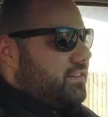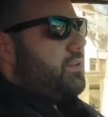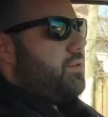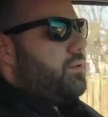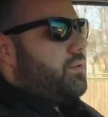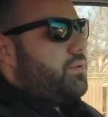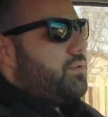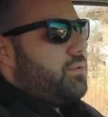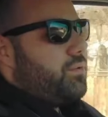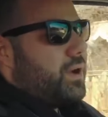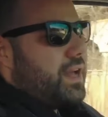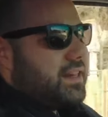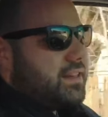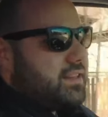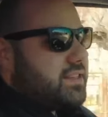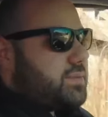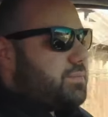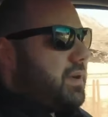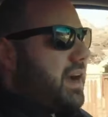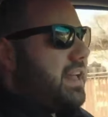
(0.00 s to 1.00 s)
You weld
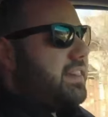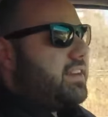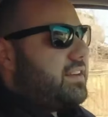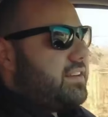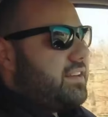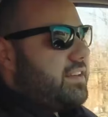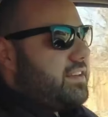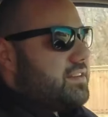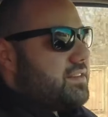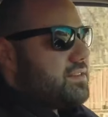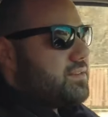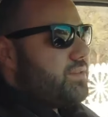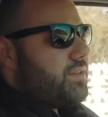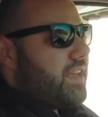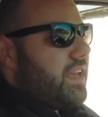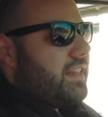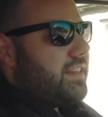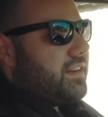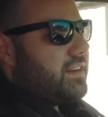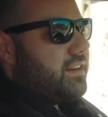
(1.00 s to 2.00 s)
the spider gears
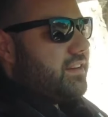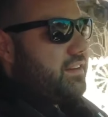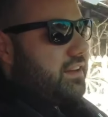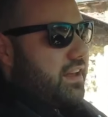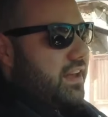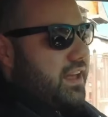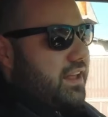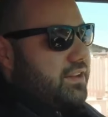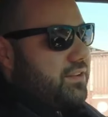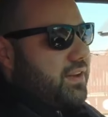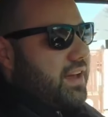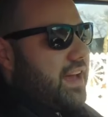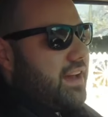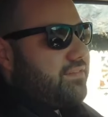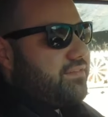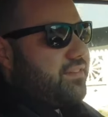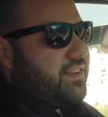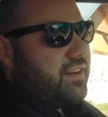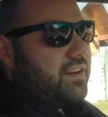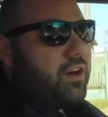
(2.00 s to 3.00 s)
together and you
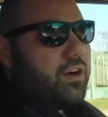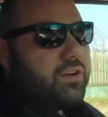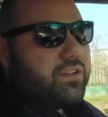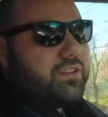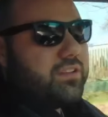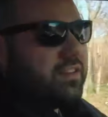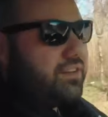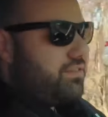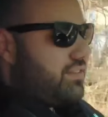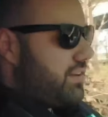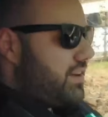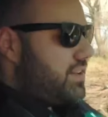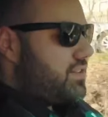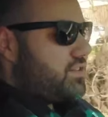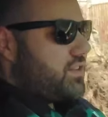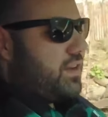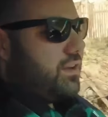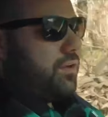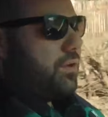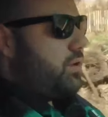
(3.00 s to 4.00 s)
have a locked
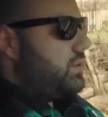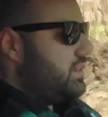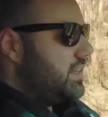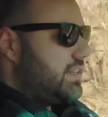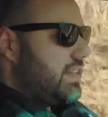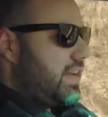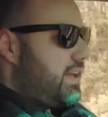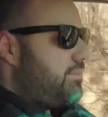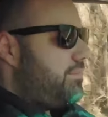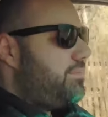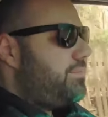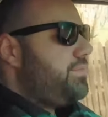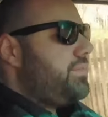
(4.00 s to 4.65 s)
differential all the time.